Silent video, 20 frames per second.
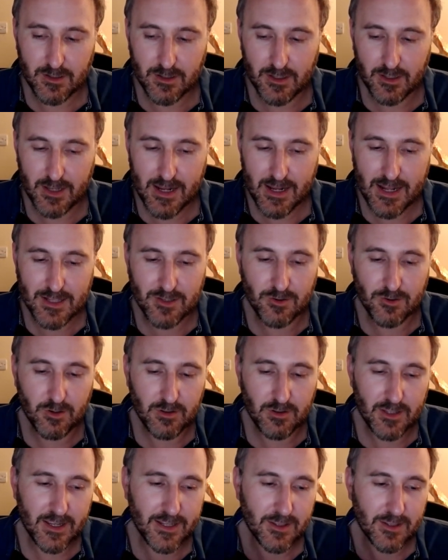it's not
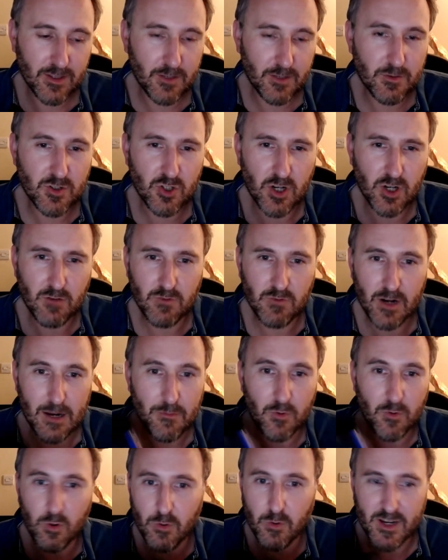like the genre I'm
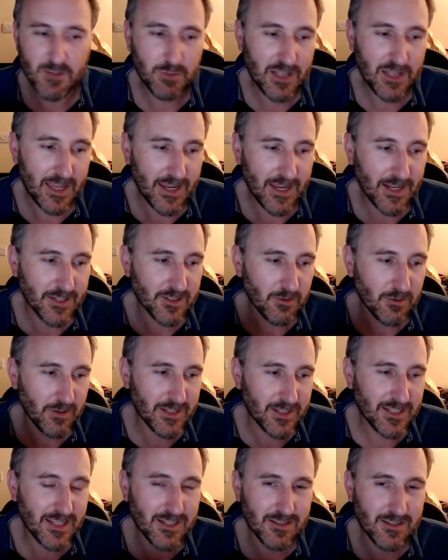always playing. So I
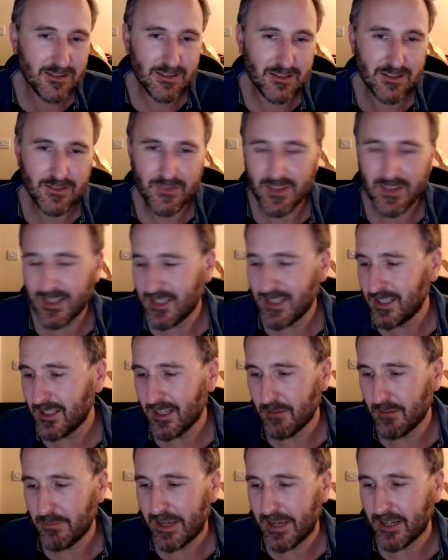need to
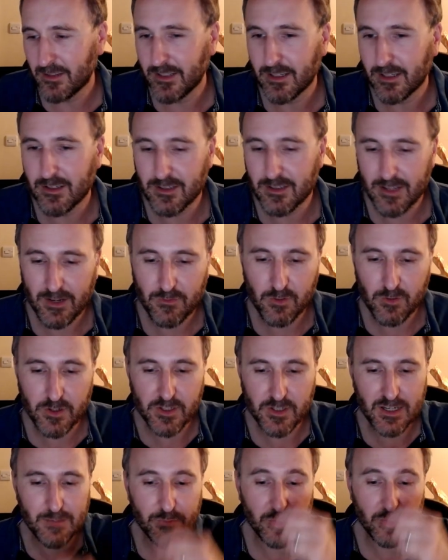cut back on it, because, like, for
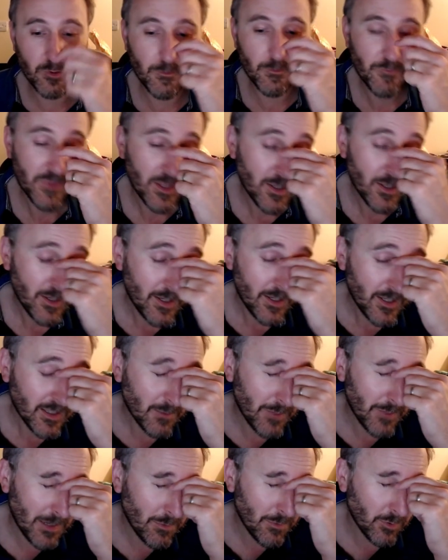example, the
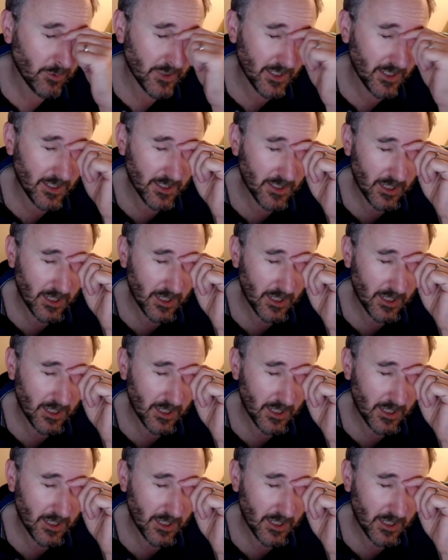people who did